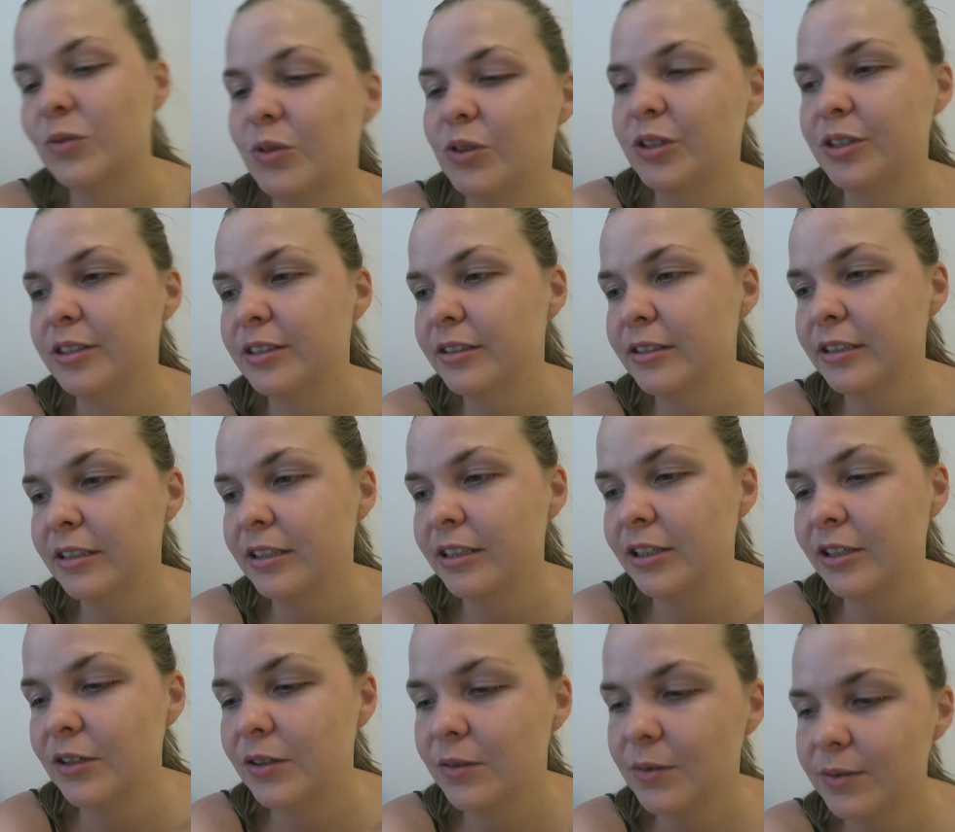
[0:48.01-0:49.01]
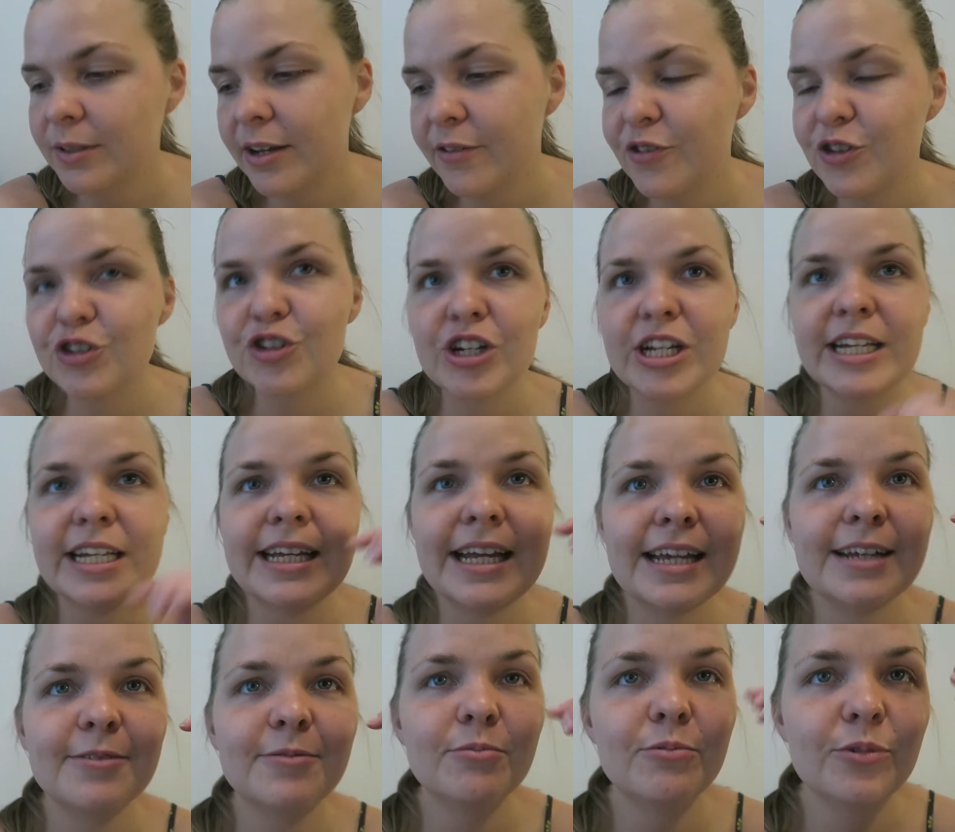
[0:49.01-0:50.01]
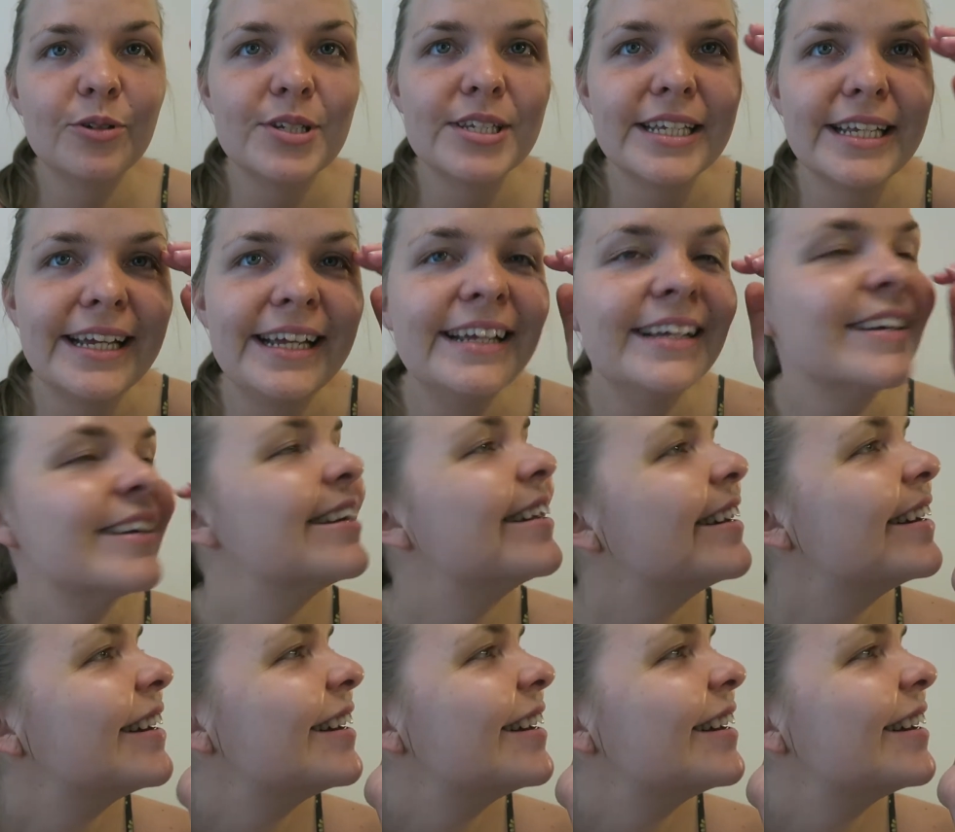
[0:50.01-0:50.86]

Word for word: or you know, never drink again, we'll see.